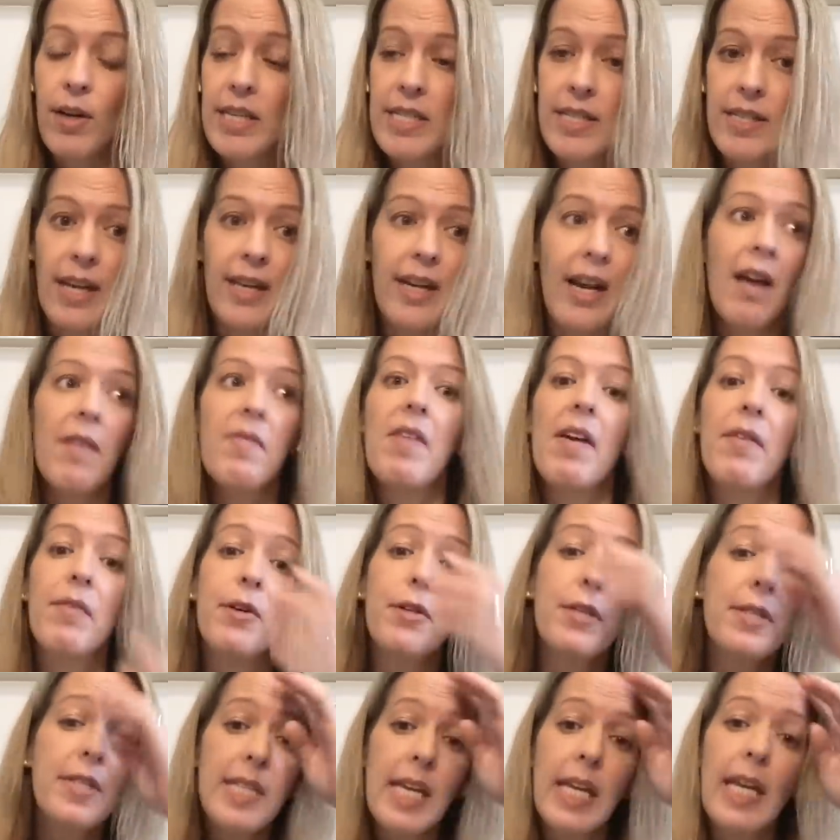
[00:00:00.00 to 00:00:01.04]
He's like, I've
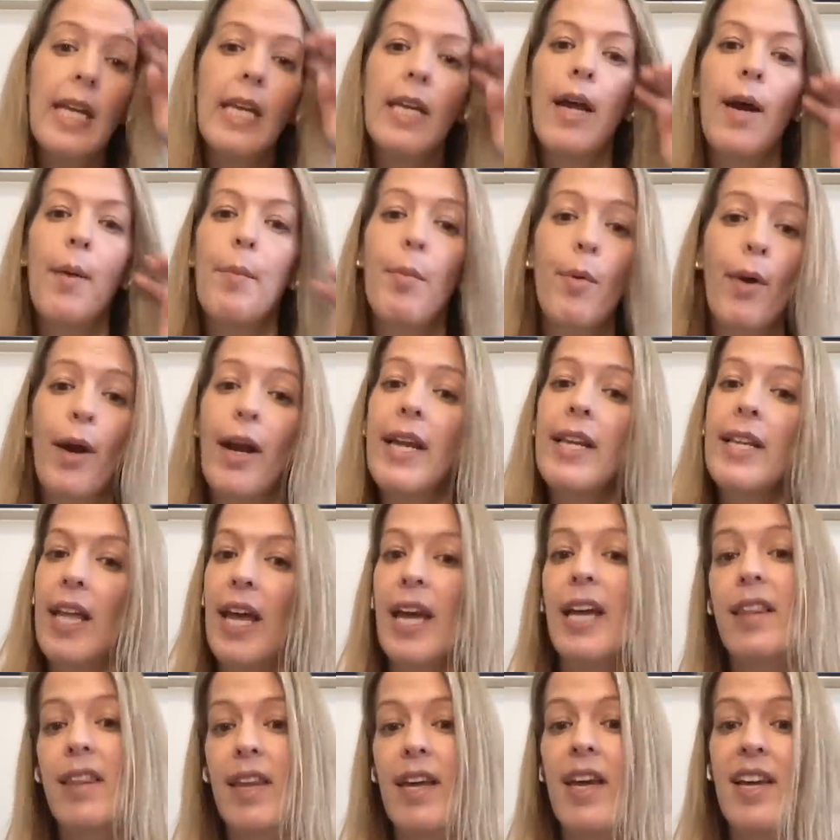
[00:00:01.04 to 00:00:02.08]
never seen a brain
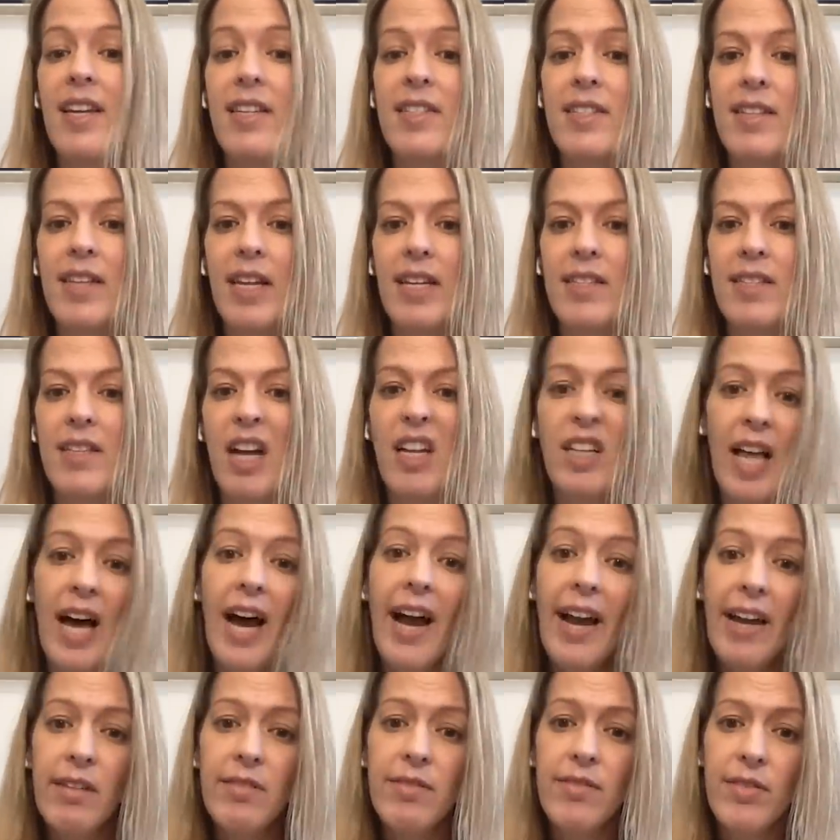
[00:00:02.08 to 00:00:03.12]
like this that's
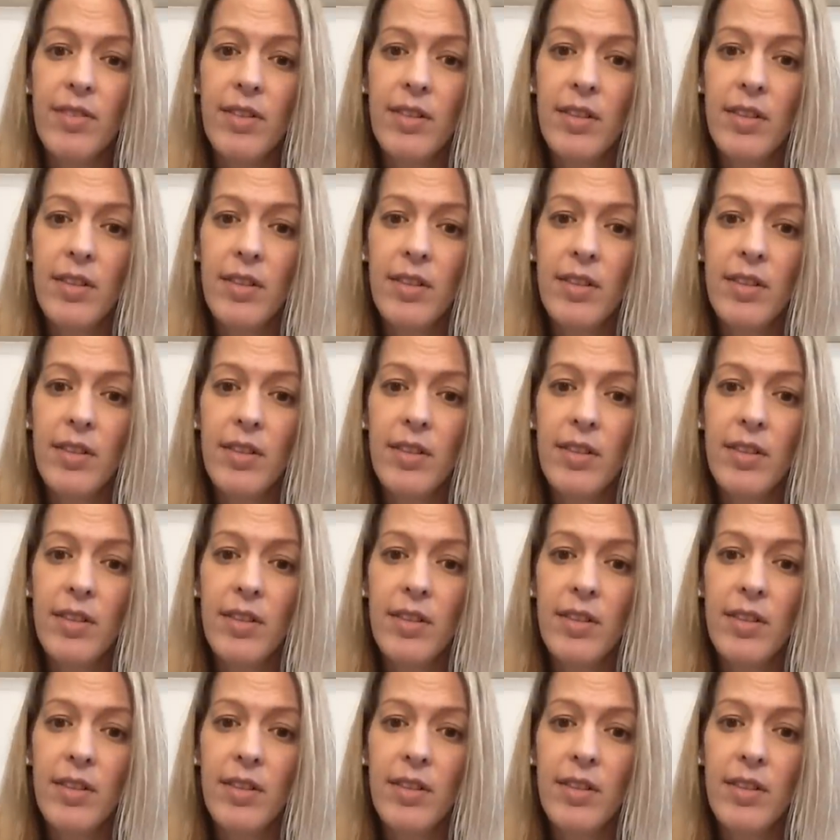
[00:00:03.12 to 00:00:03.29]
alive.